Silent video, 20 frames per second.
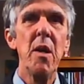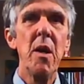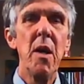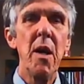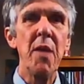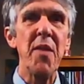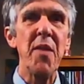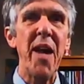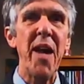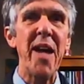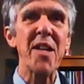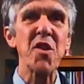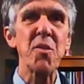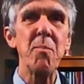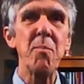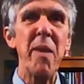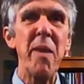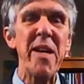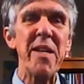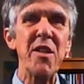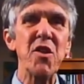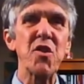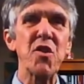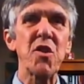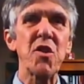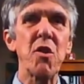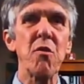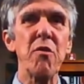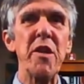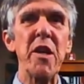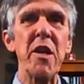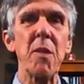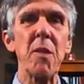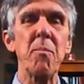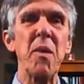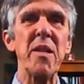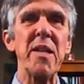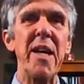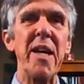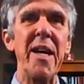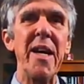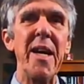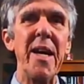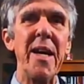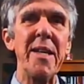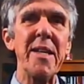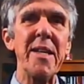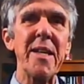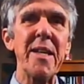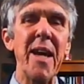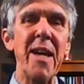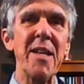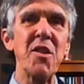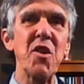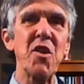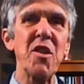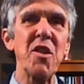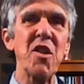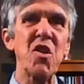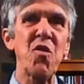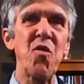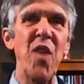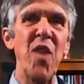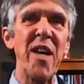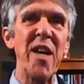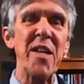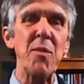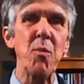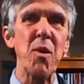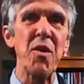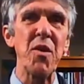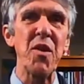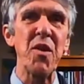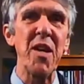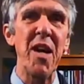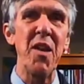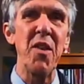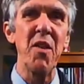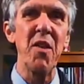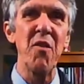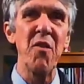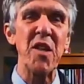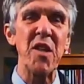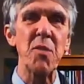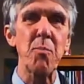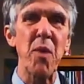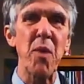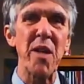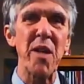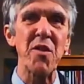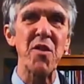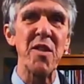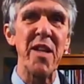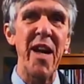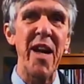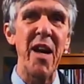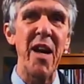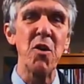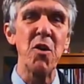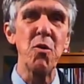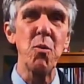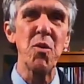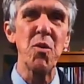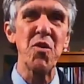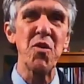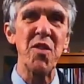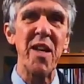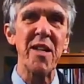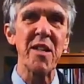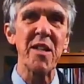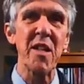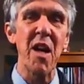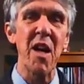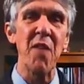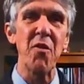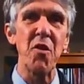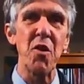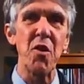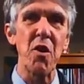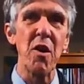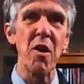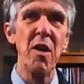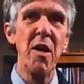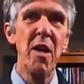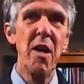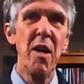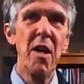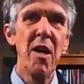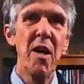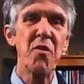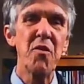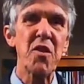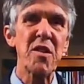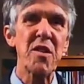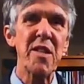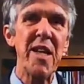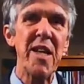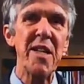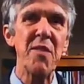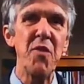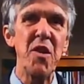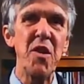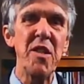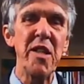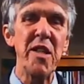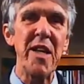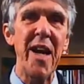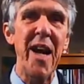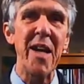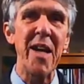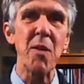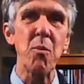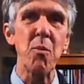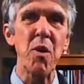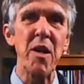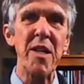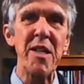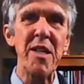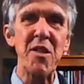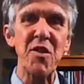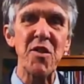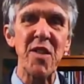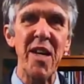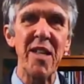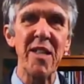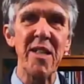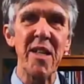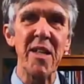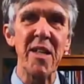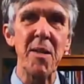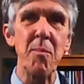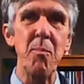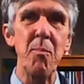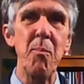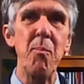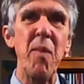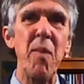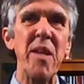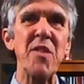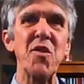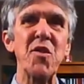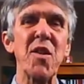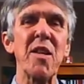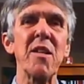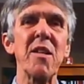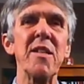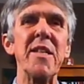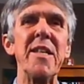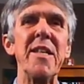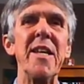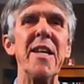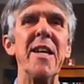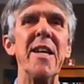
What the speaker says: And that has made his career, and he got into this fight with the vice president now, who was then governor of the state of Indiana, where he said that basically,